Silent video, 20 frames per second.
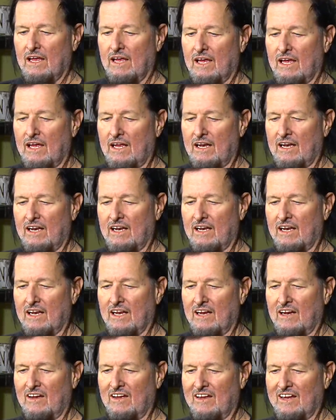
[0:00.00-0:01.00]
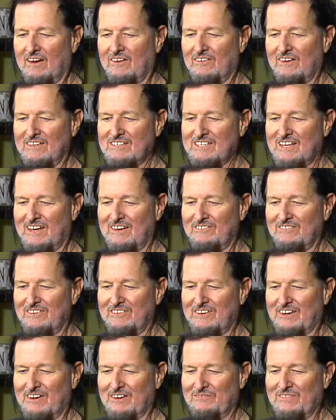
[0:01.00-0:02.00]
And, you know, here I thought we
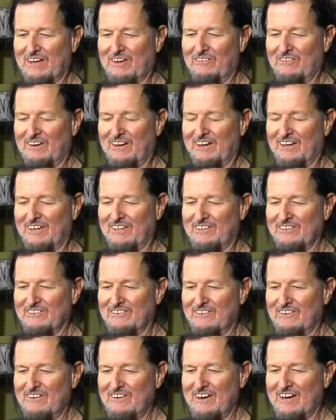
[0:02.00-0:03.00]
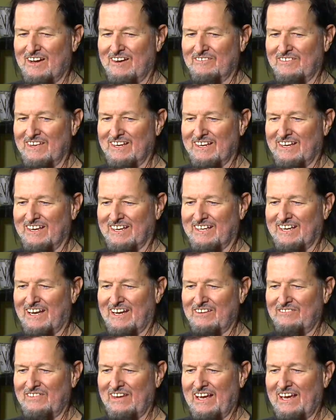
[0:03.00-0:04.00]
were going to be going on a tour, and I'm getting kicked
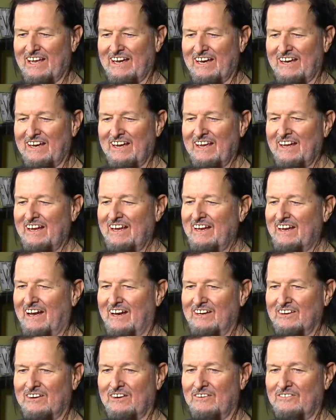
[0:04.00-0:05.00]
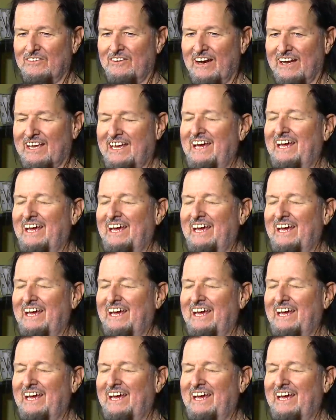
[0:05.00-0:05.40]
out of the van. And I look over at